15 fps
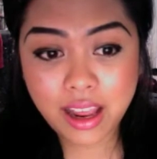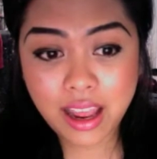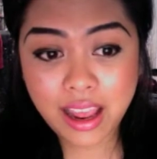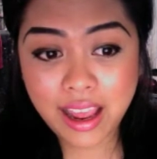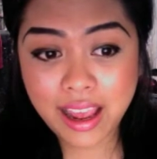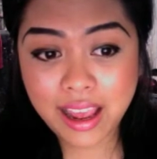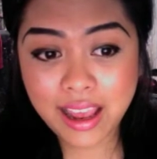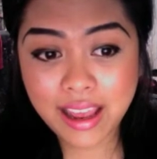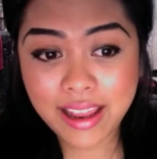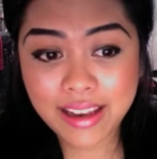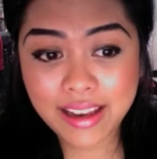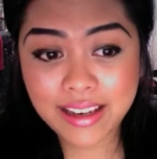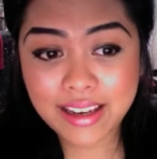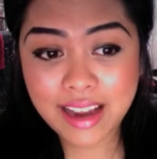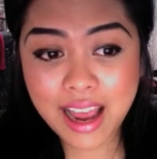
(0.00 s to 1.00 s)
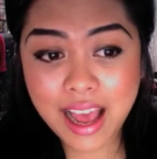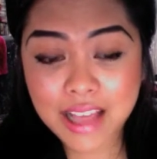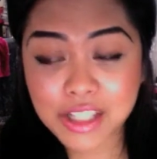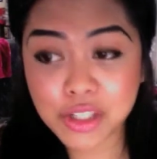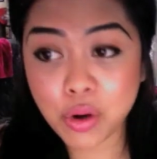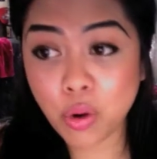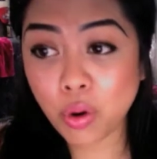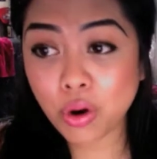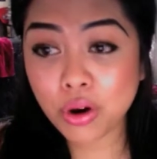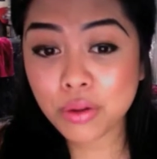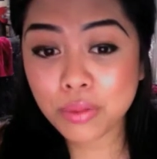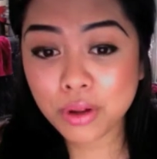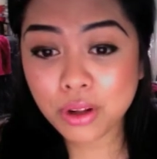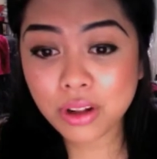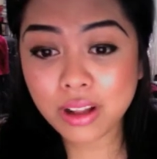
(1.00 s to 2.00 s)
And as
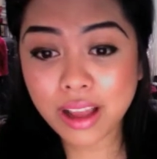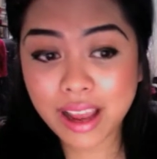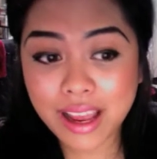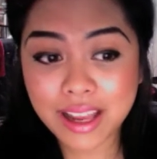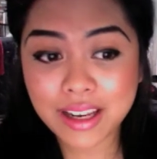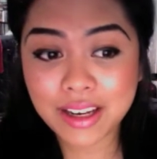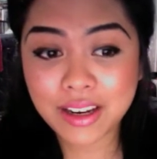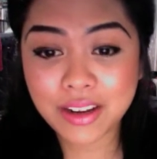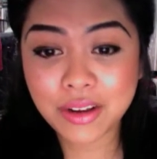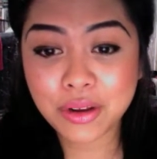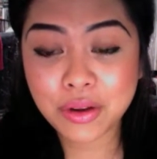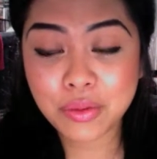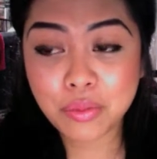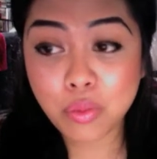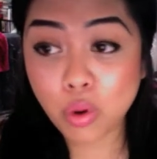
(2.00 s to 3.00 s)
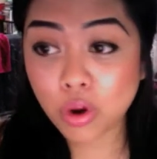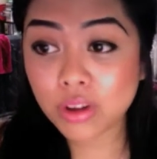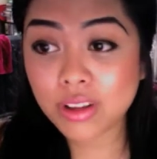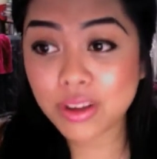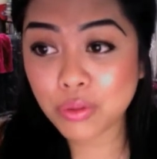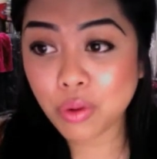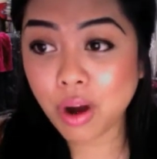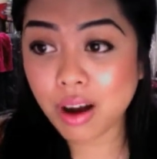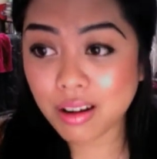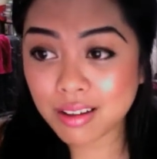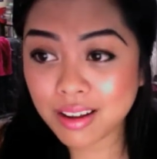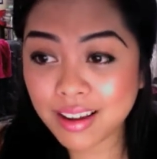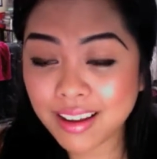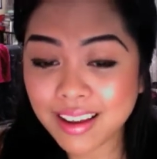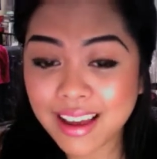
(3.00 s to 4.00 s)
horrible and morally wrong
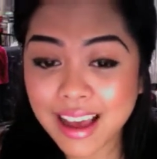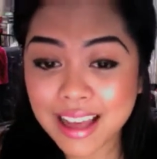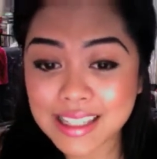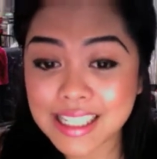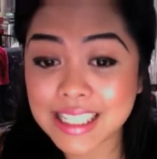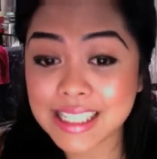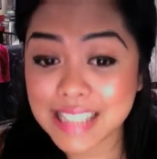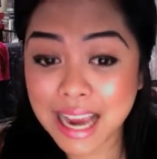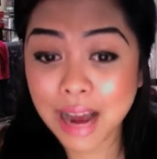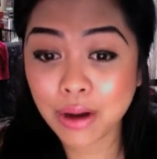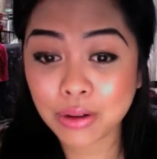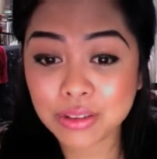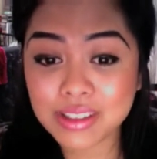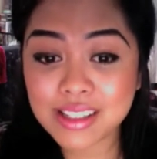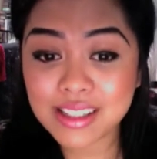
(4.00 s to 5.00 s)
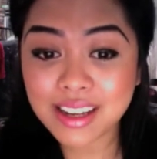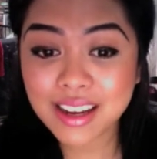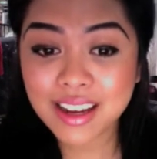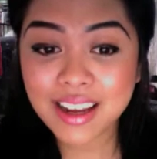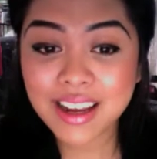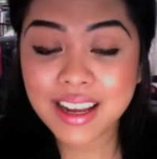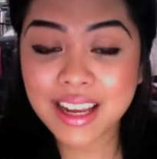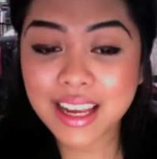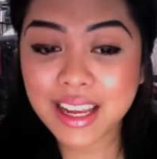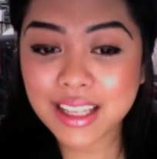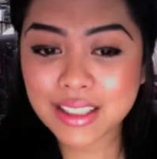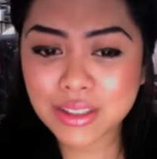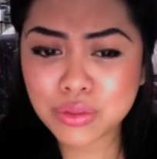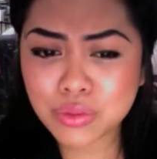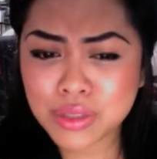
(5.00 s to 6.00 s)
as it sounds,
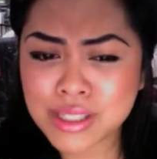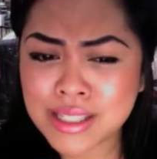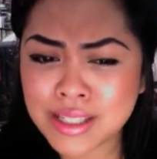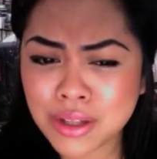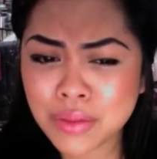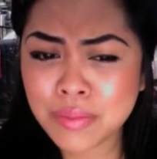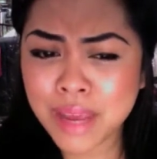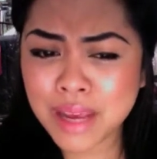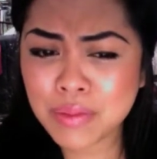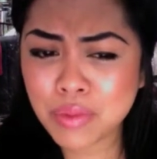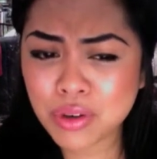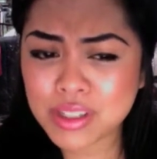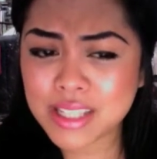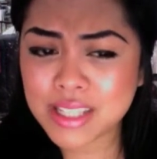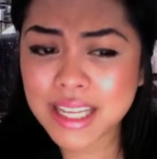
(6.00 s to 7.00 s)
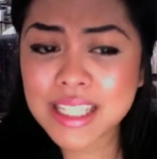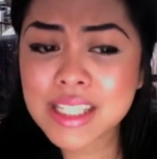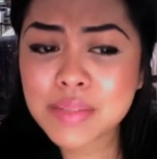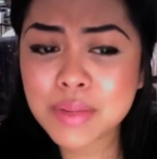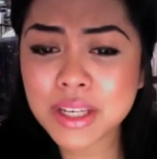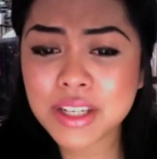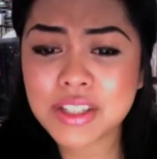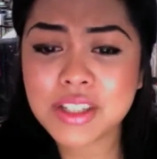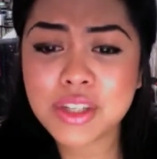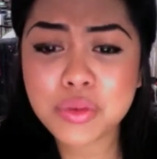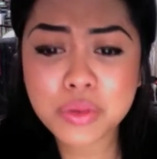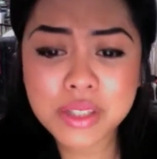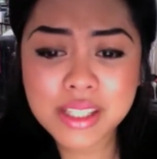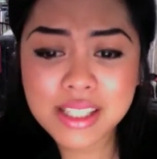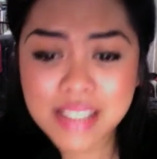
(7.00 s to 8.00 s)
it would still make more sense because you
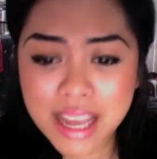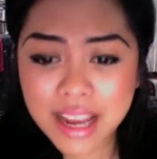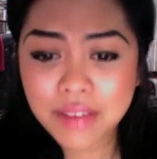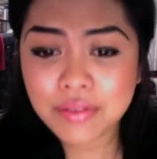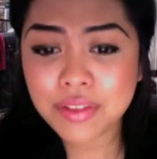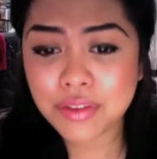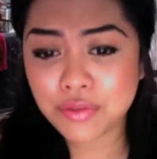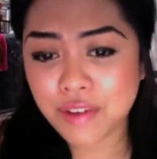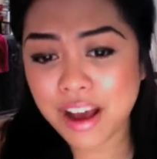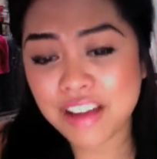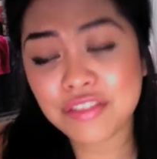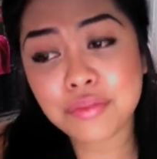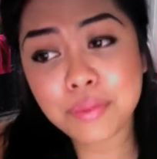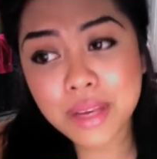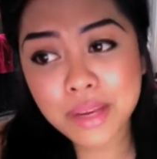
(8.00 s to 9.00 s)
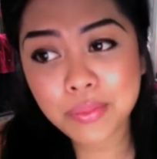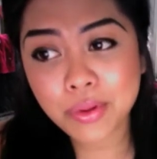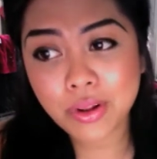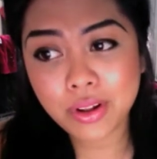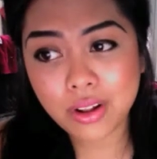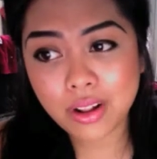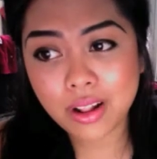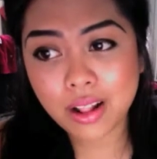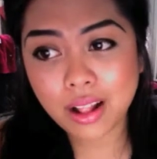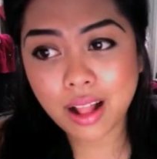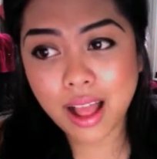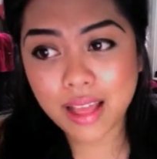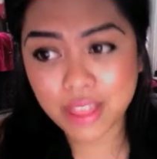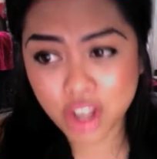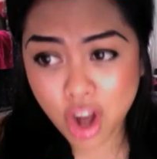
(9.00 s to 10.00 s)
would save the five people
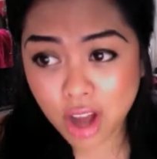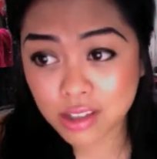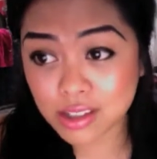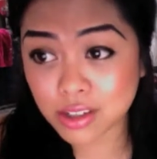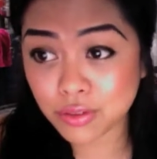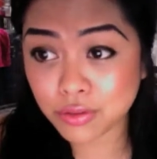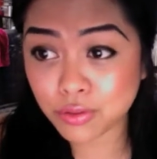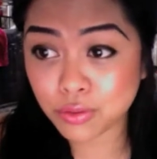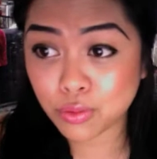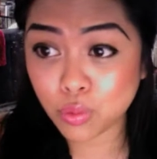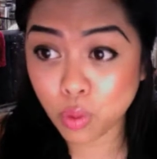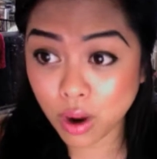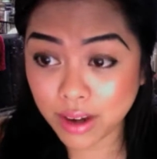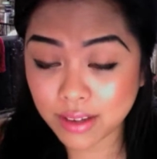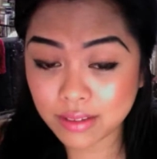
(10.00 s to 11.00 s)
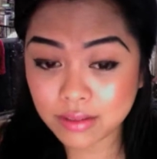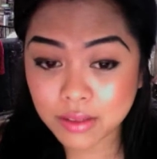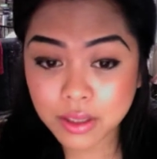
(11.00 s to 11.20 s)
at the cost of one.